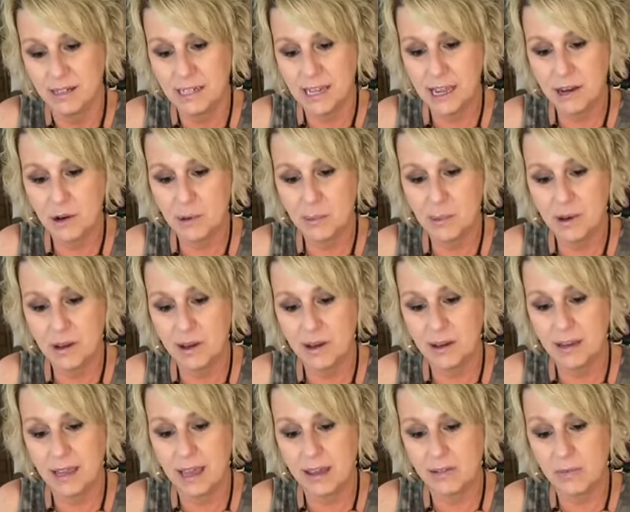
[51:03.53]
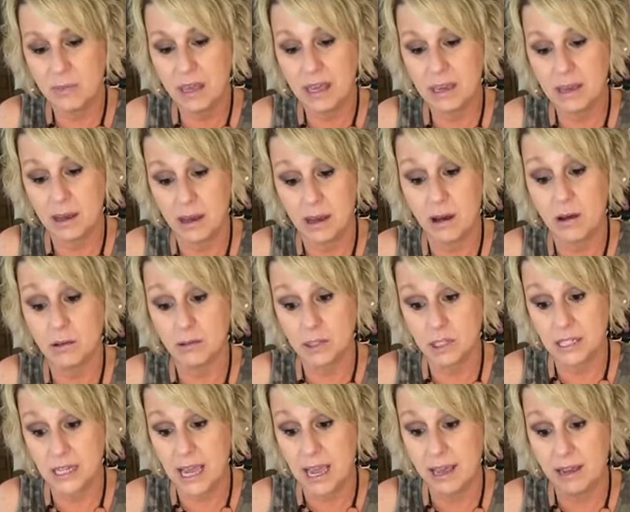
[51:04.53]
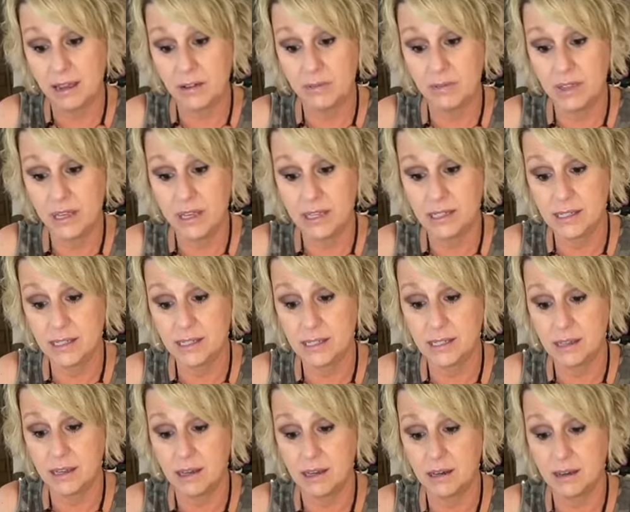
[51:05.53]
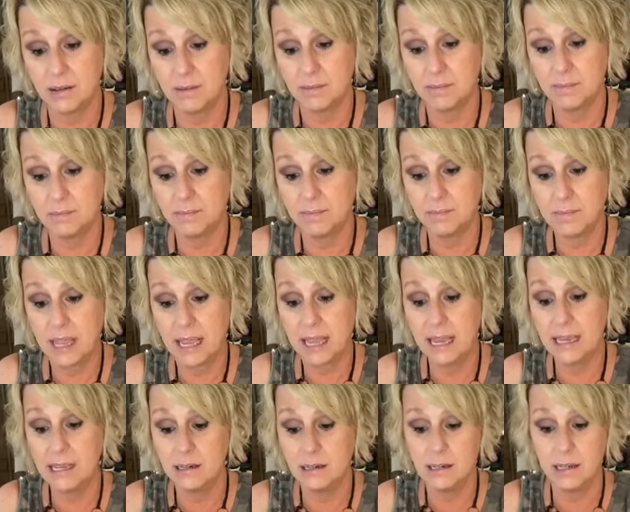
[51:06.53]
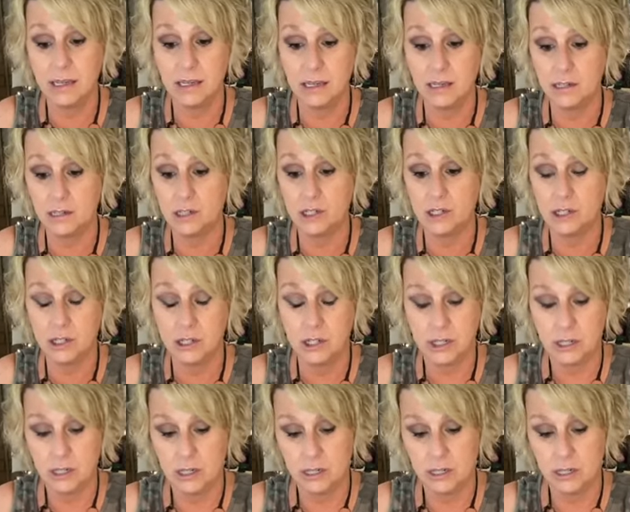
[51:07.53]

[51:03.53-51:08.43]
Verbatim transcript: tater bug gave me a whole stack of these um, eight inch